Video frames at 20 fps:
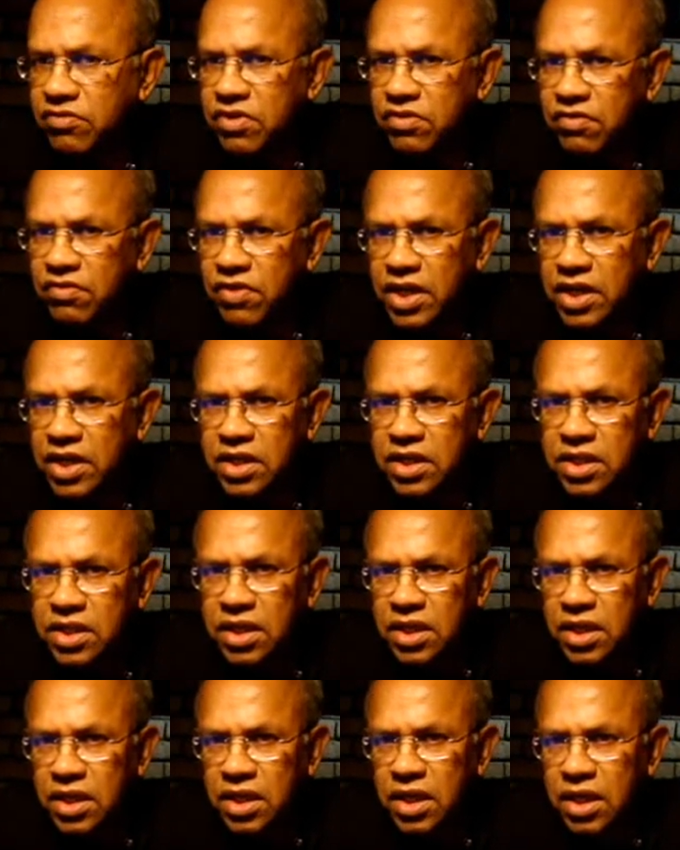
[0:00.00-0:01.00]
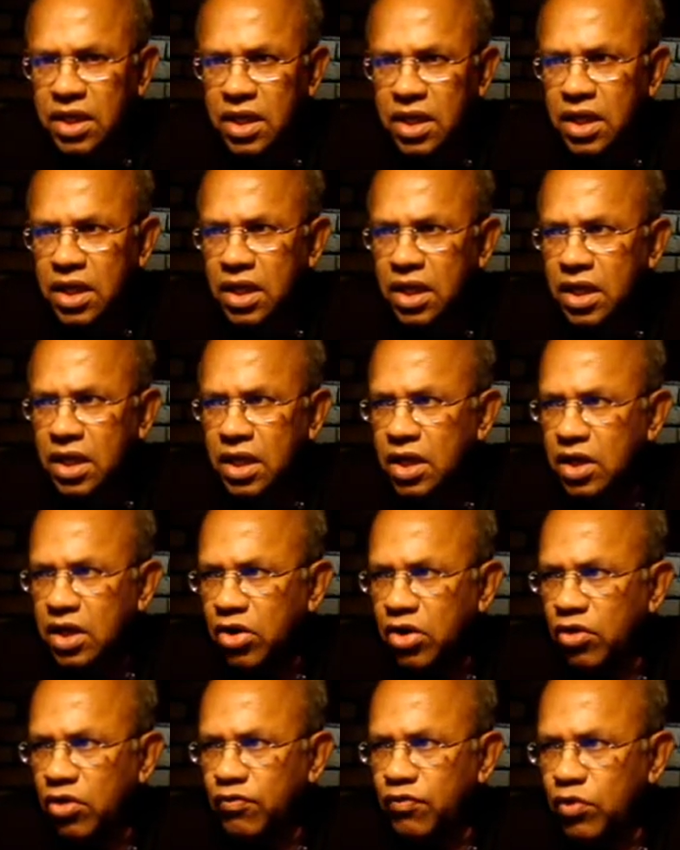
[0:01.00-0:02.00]
divided the
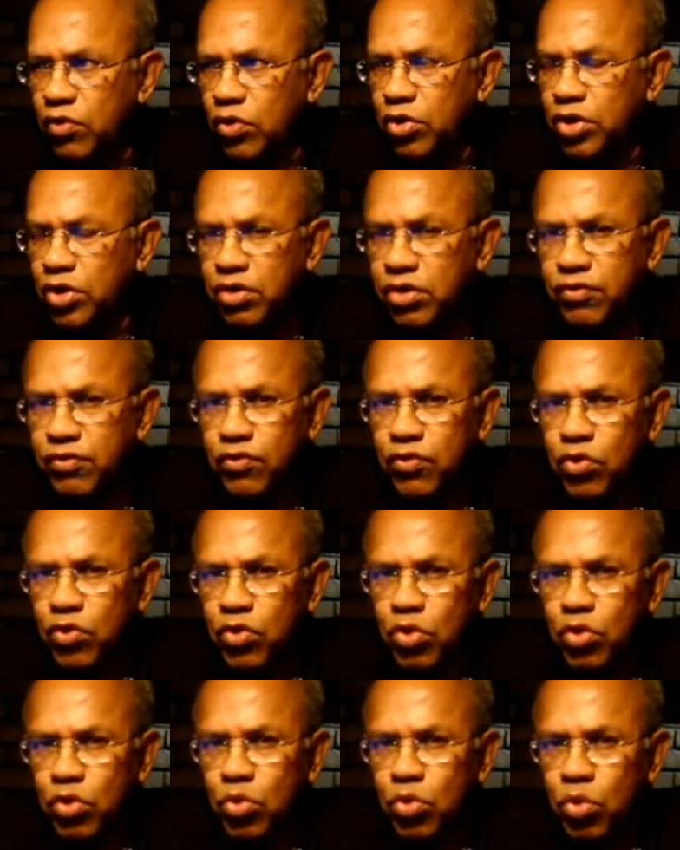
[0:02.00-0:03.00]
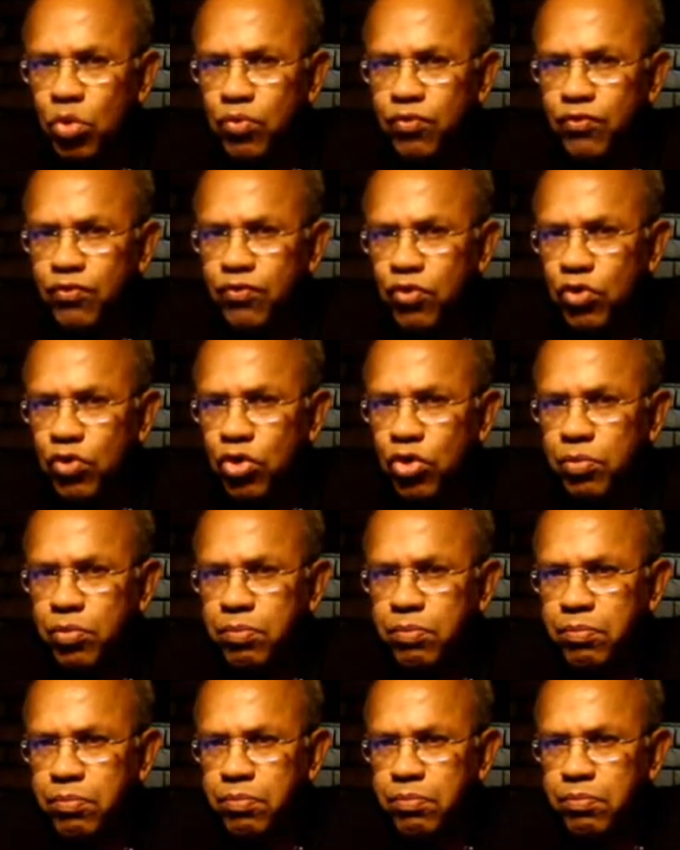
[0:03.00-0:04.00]
ground floor into four
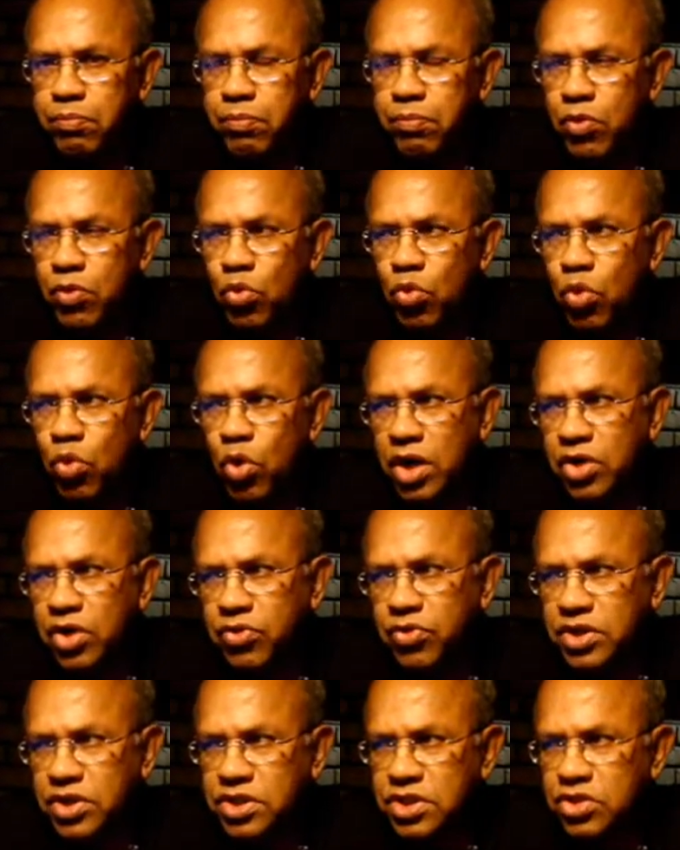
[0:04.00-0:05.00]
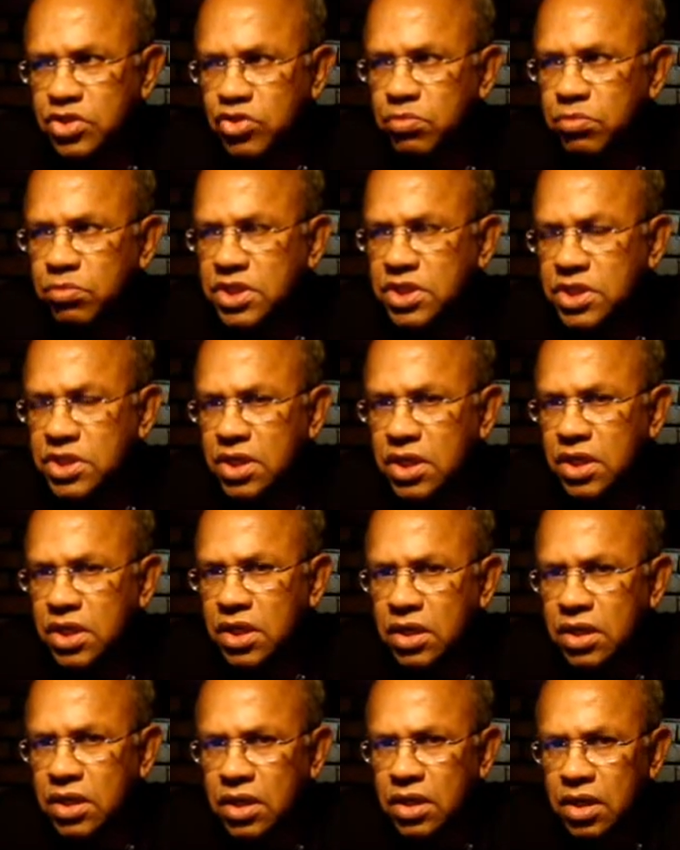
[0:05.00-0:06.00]
quadrants, you may
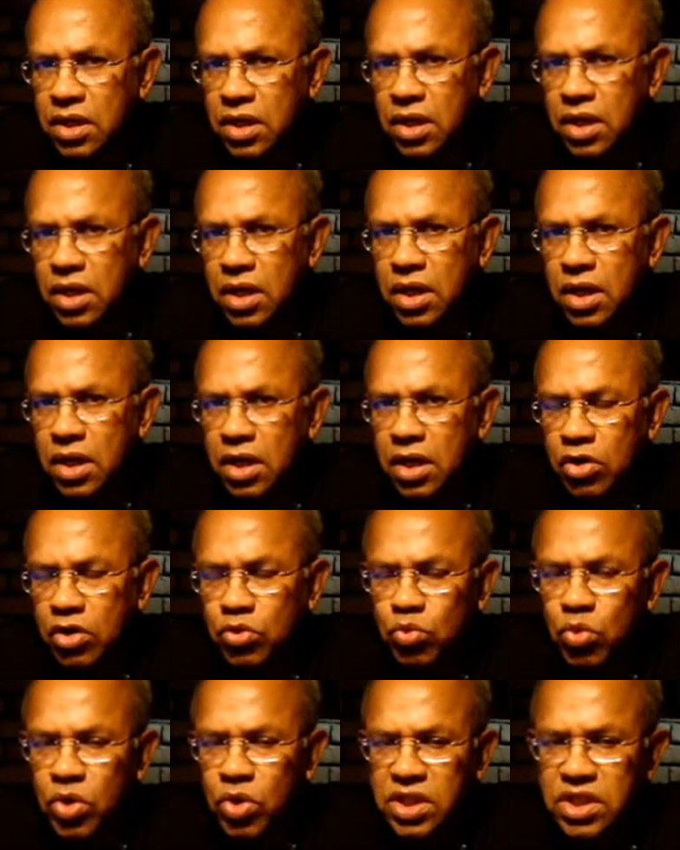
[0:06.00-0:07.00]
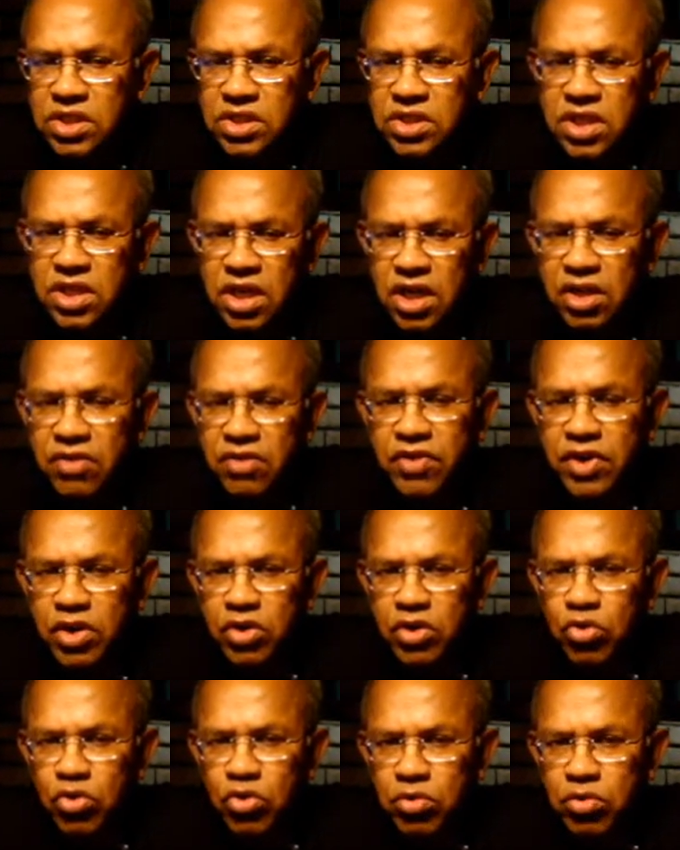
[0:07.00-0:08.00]
say. And one is the
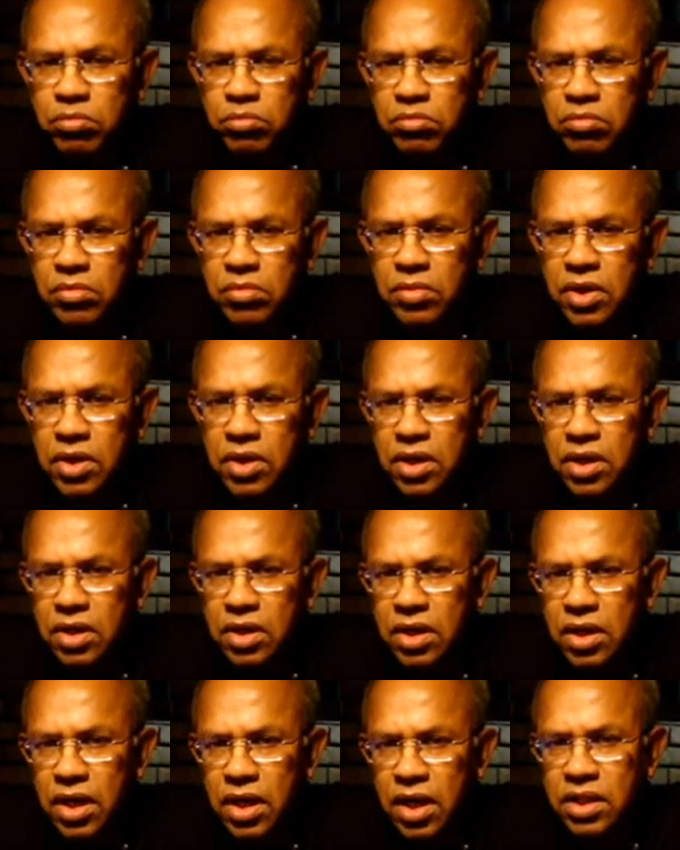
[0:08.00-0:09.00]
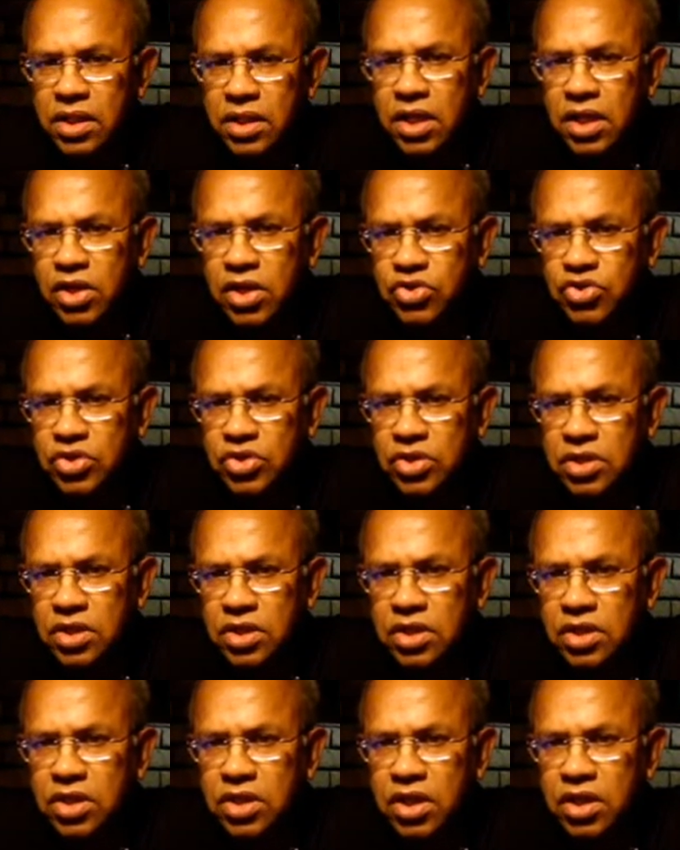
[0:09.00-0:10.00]
living room and the kitchen,
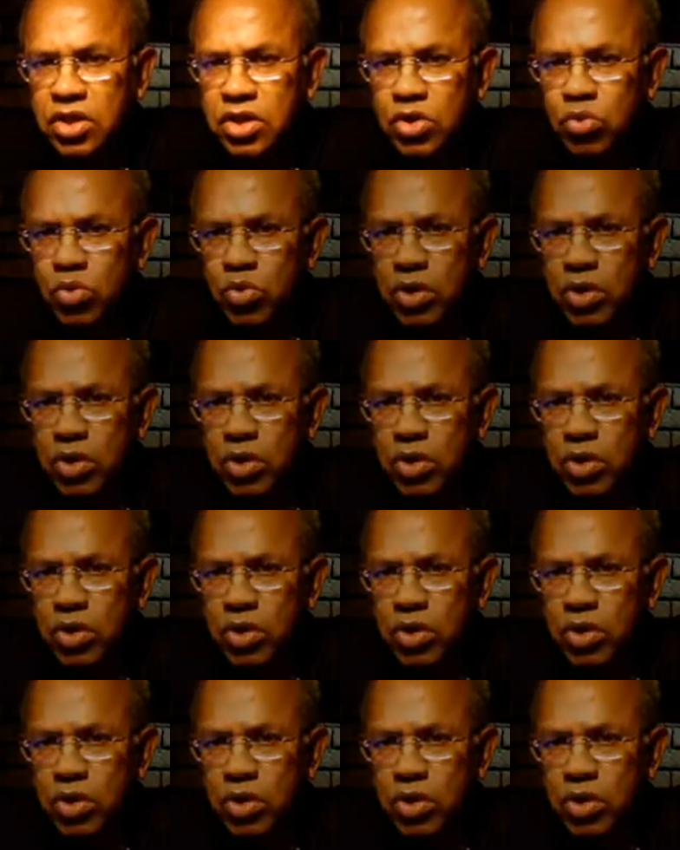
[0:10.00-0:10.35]
and the other